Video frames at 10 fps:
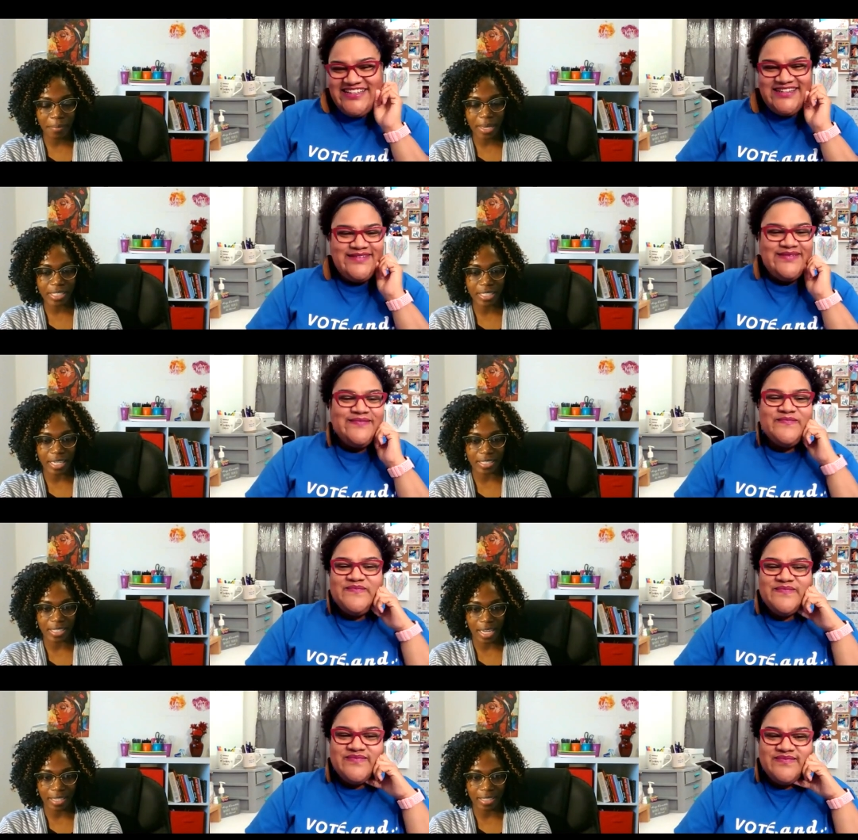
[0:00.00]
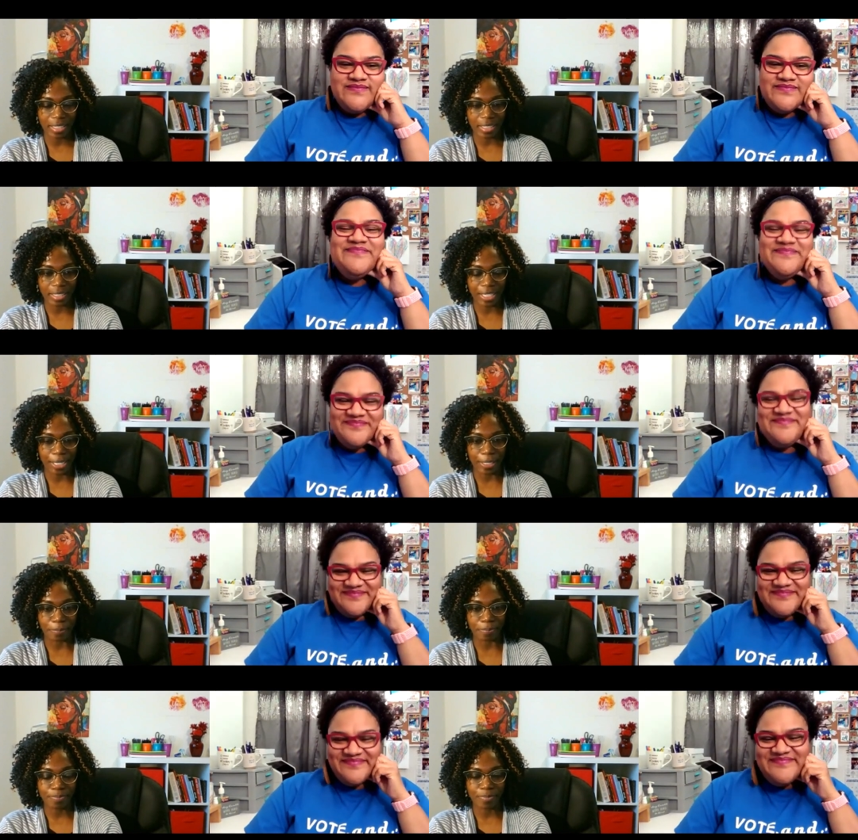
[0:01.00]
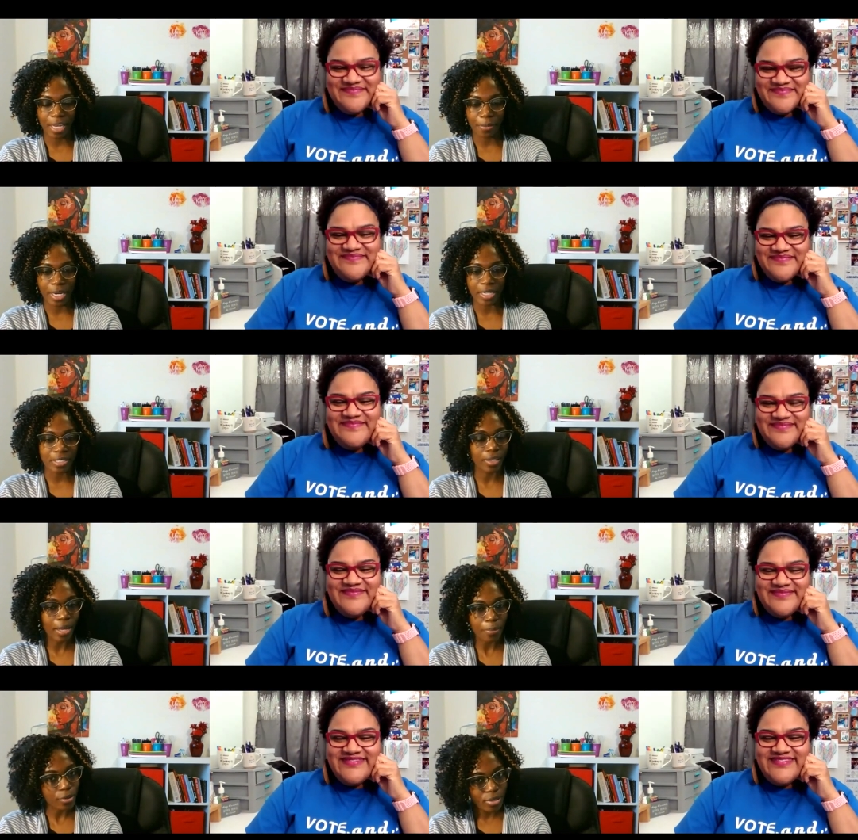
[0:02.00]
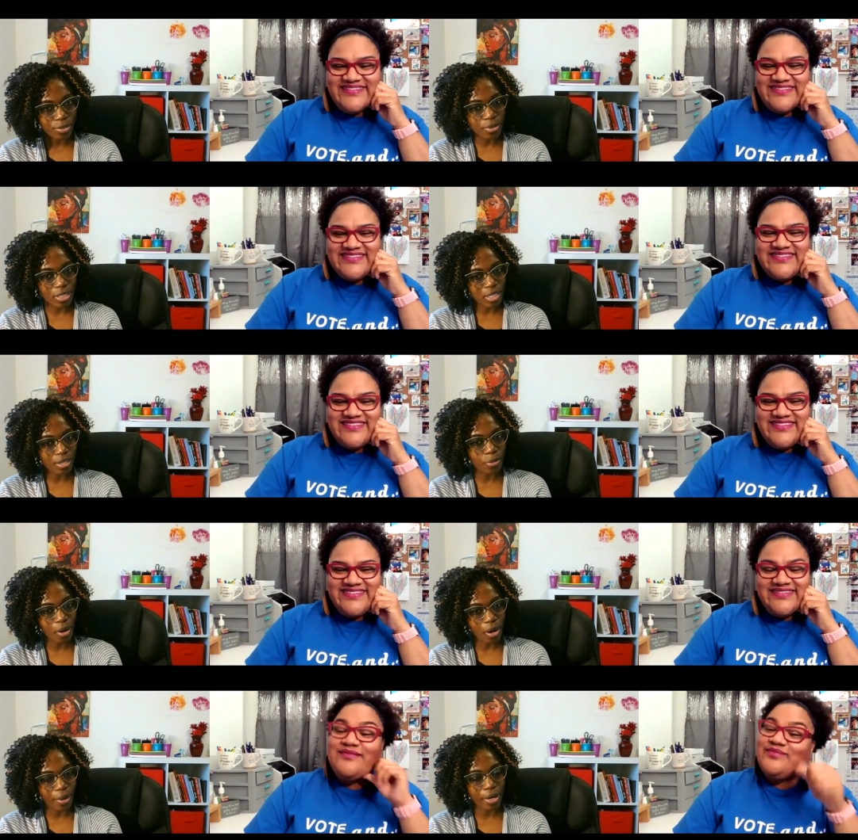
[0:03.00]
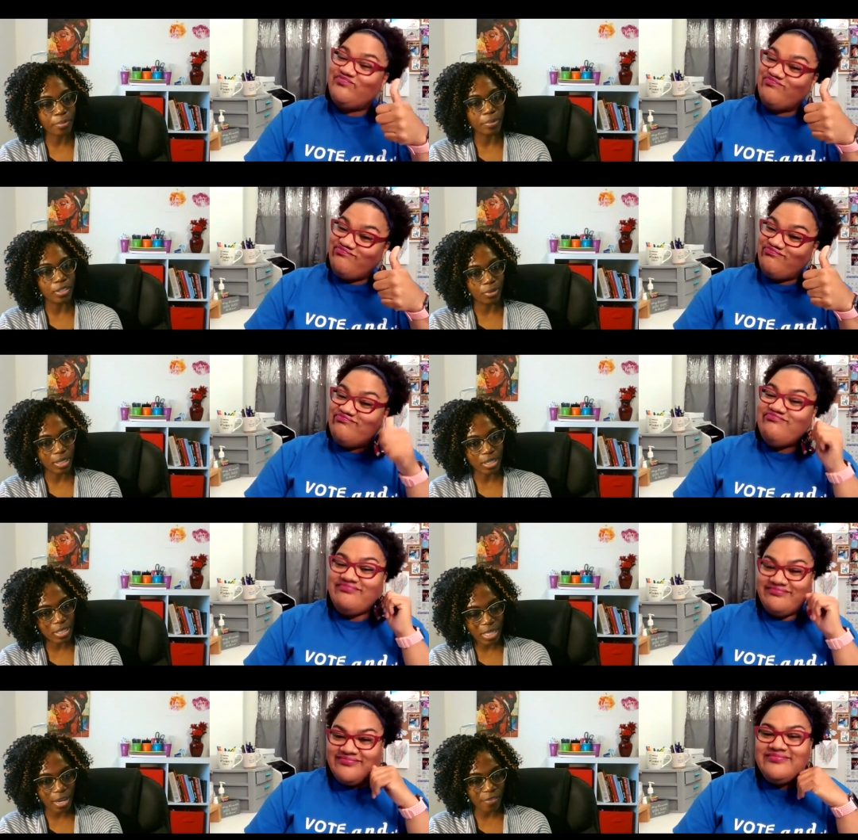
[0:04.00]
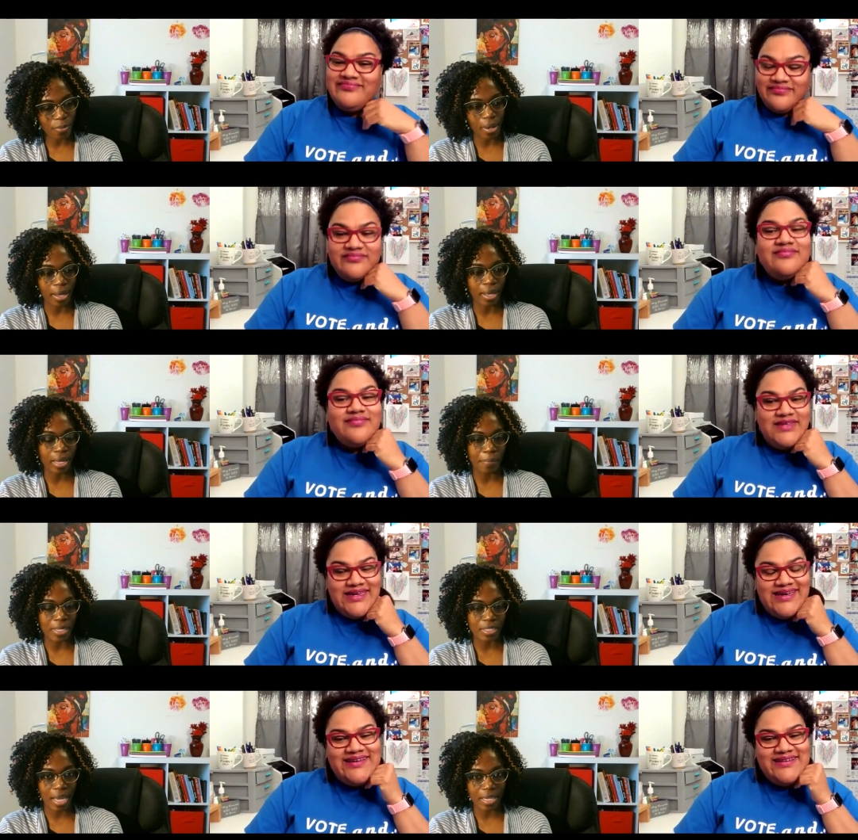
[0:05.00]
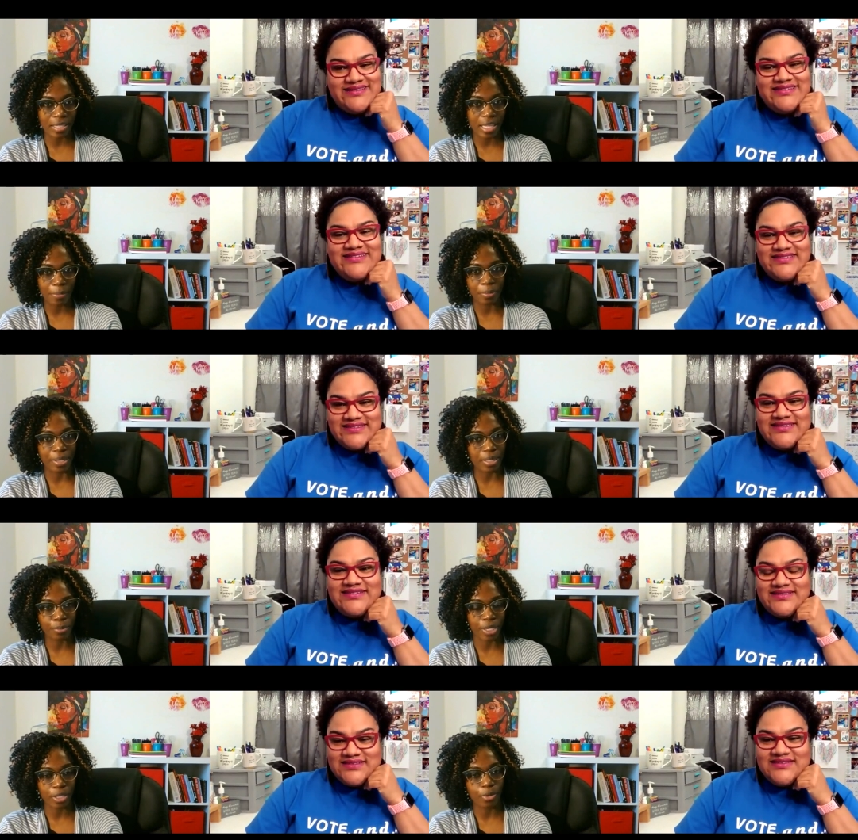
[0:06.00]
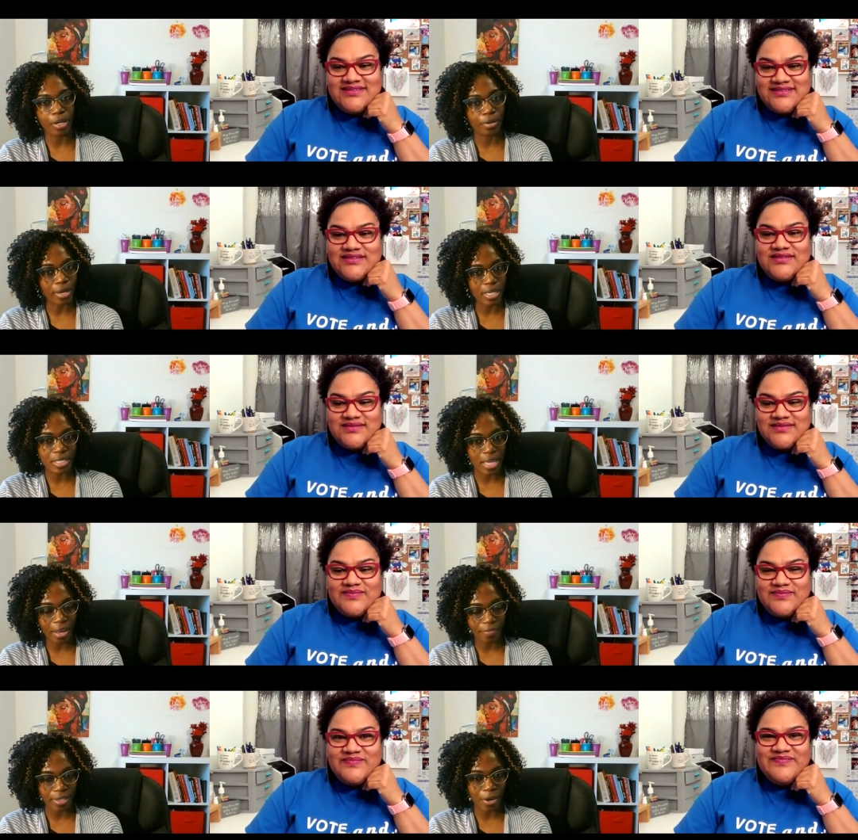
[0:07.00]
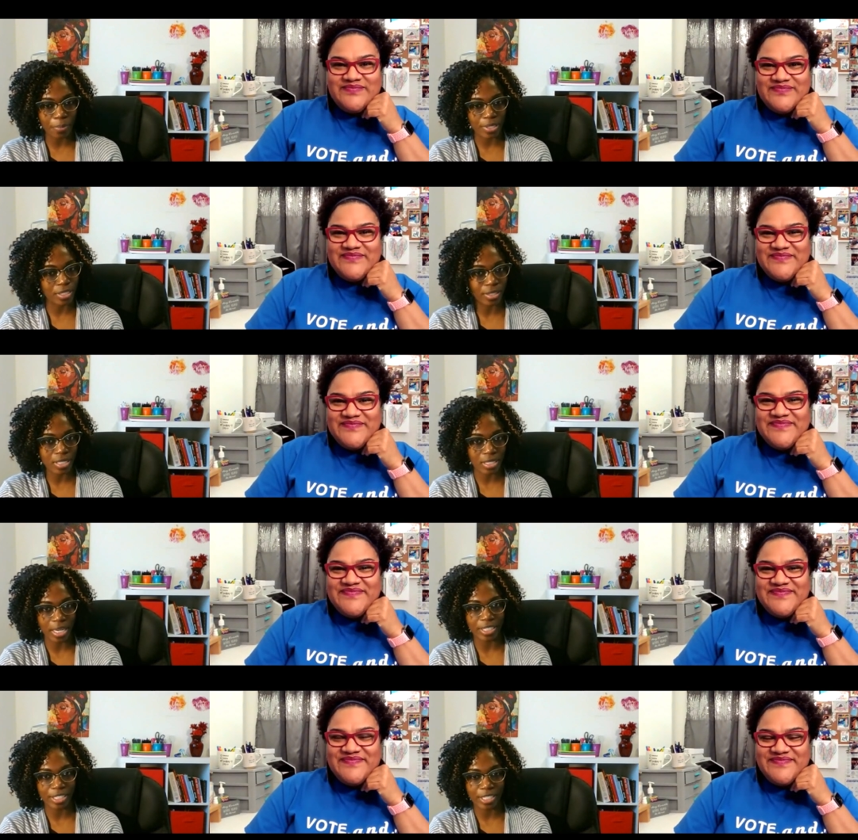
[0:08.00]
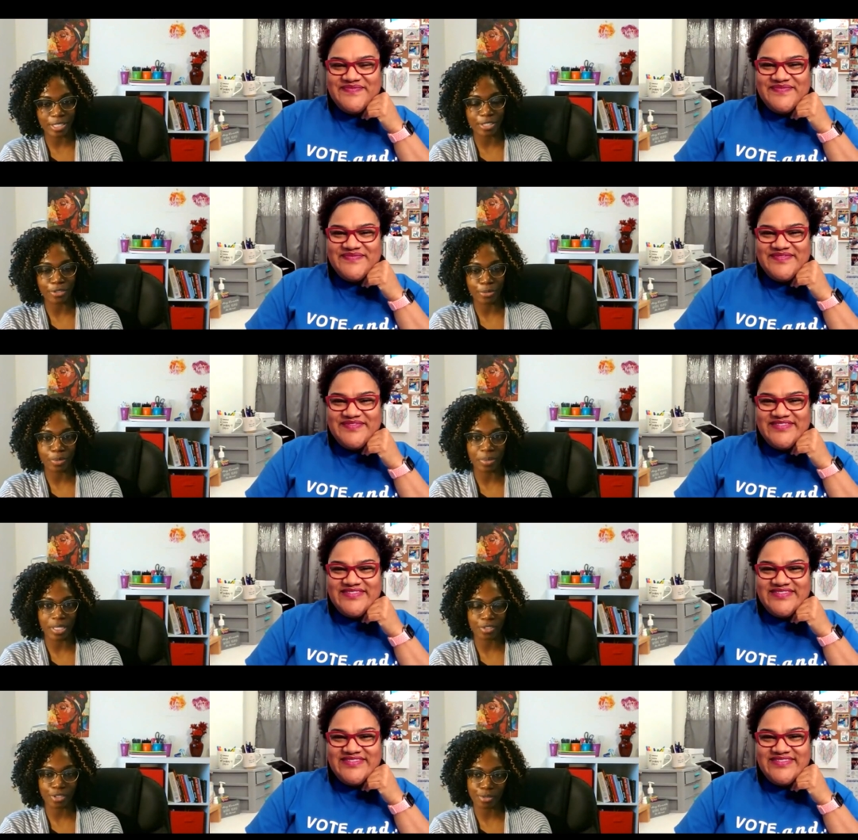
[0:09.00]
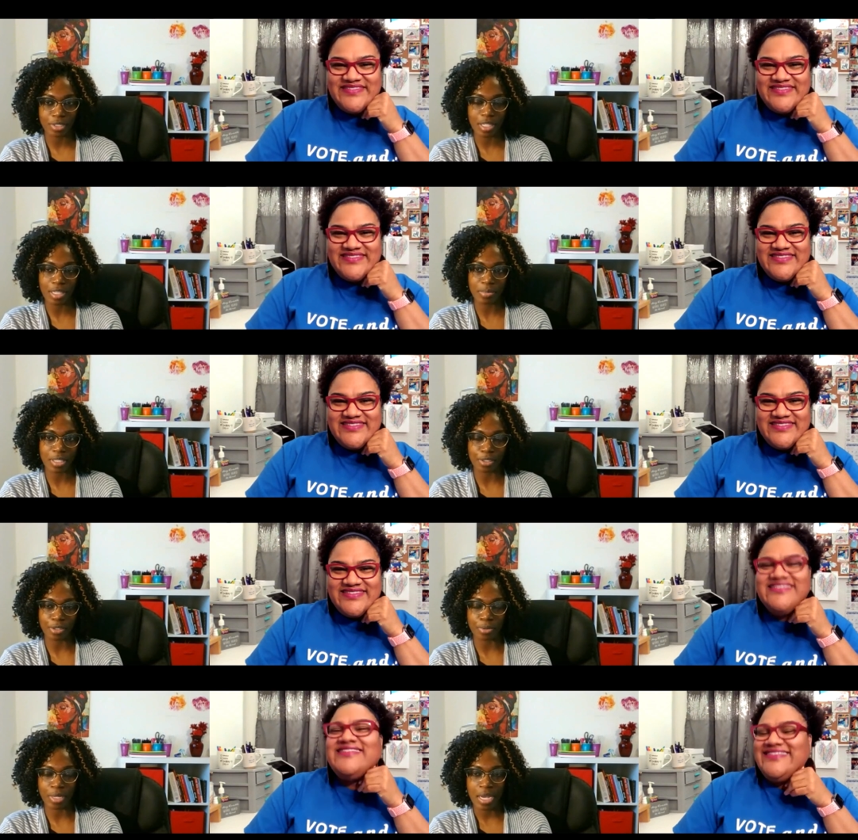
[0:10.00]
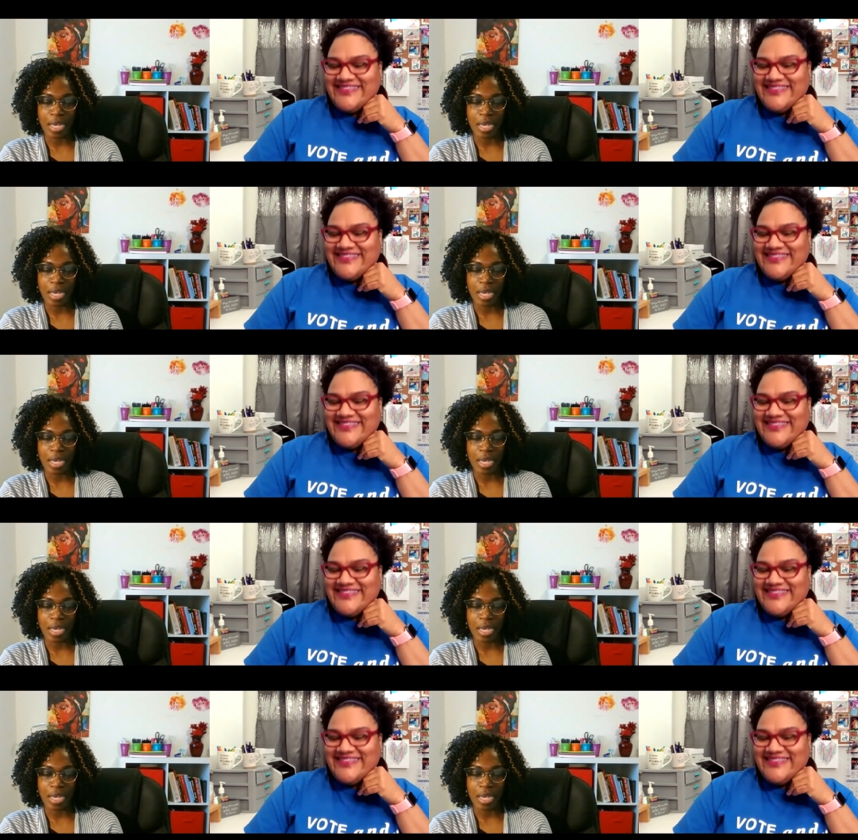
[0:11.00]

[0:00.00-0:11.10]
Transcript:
Speaker 1: I'm actually excited um, that we are still able to continue our work, but do it in a safe way. I'm excited that we're being, bringing on great staff to help us during sessions, so you will be introduced to them soon.